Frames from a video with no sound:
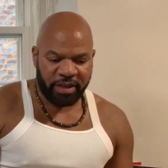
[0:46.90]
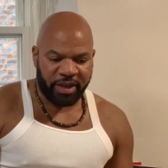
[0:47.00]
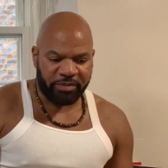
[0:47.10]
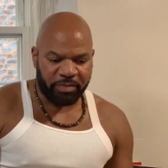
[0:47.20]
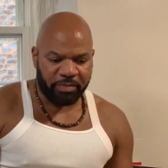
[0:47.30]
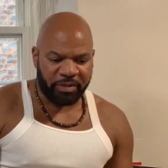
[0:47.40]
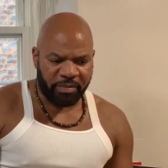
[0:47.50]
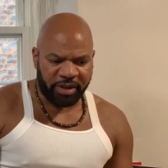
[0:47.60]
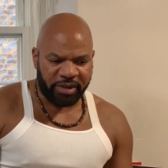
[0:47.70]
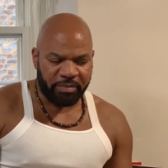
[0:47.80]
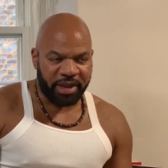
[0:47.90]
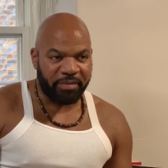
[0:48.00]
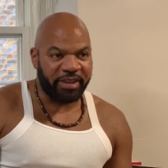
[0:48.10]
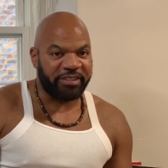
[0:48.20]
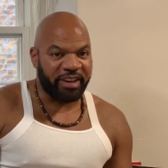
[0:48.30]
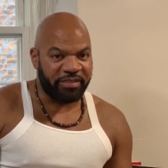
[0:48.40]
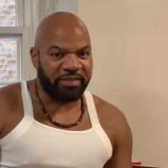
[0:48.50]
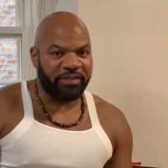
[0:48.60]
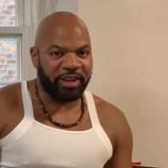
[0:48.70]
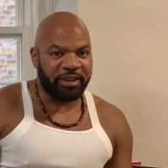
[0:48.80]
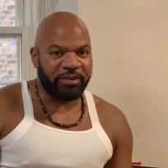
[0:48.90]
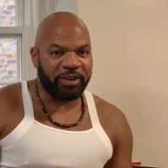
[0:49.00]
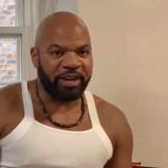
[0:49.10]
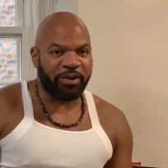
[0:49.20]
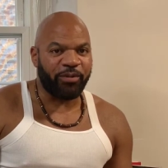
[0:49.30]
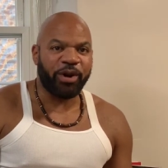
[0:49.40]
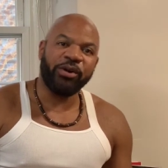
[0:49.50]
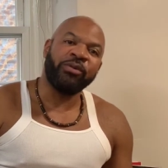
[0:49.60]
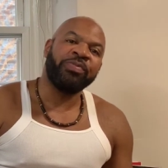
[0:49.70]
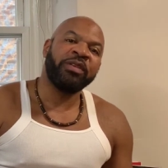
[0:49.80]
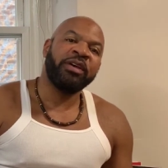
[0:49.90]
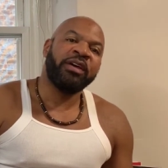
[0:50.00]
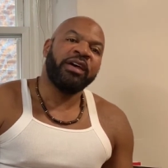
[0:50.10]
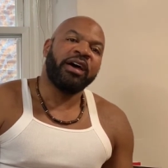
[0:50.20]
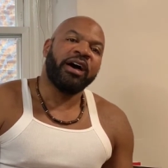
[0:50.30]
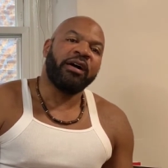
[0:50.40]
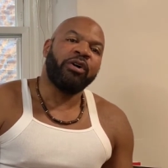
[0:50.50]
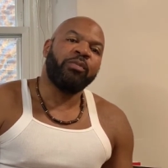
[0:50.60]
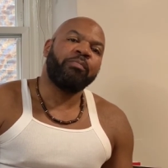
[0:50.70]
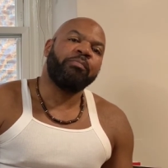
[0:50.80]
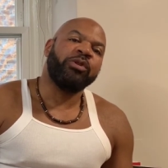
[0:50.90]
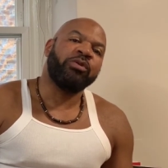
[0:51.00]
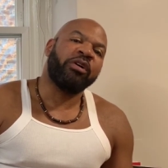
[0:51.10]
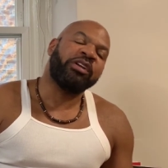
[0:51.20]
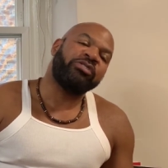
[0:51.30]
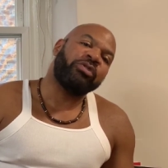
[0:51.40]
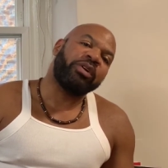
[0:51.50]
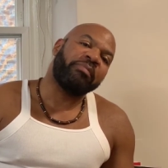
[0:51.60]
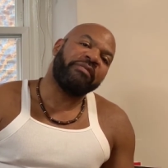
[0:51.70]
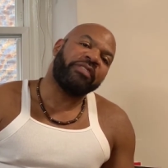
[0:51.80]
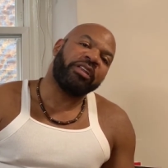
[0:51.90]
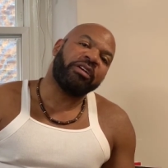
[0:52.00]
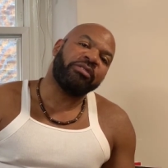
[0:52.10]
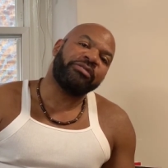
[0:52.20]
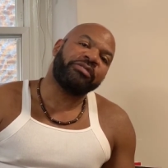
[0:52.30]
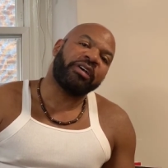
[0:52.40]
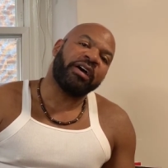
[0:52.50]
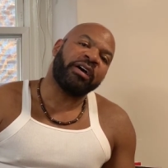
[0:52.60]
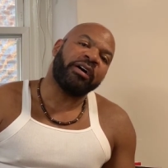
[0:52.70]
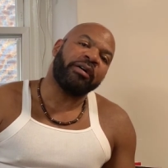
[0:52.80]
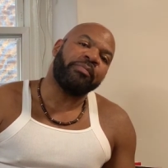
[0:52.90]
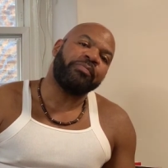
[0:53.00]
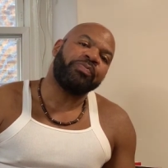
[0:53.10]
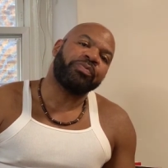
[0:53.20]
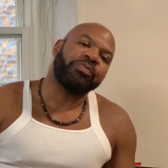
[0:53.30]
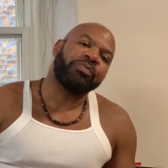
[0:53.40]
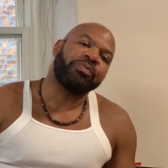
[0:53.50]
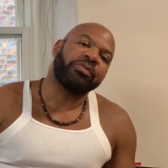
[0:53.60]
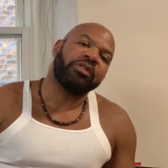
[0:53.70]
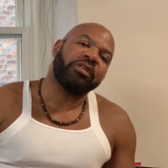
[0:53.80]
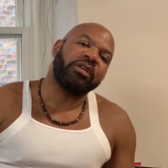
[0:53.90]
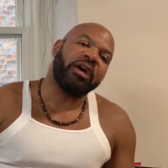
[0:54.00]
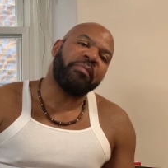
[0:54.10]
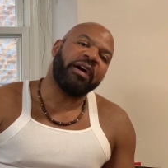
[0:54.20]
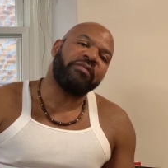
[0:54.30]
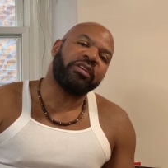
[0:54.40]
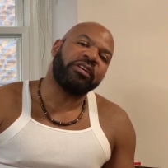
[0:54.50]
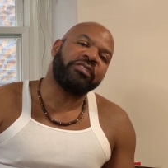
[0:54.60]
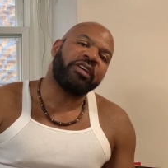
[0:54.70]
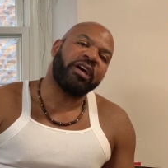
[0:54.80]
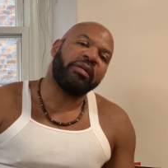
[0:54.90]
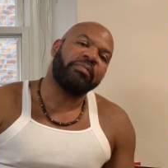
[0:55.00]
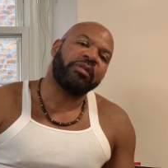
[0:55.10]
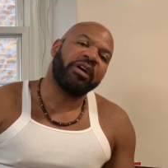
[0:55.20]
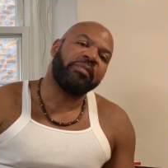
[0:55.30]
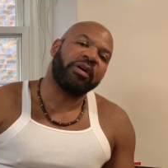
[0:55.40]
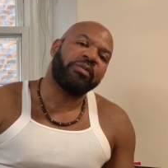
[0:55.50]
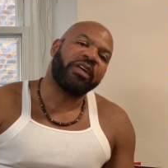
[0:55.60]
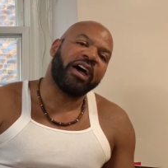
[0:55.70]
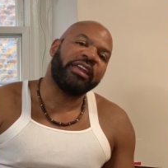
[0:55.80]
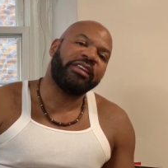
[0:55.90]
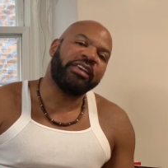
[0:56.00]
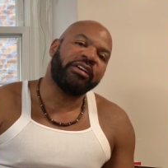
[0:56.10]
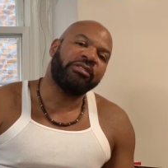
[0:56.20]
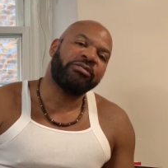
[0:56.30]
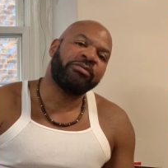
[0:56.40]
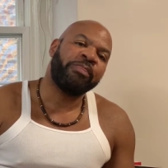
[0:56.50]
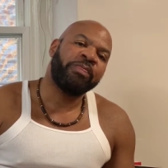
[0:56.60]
That's, that means I'm making my seventh video in a row. I hope you are enjoying my videos. Um, I'm having a good time coming up with ideas.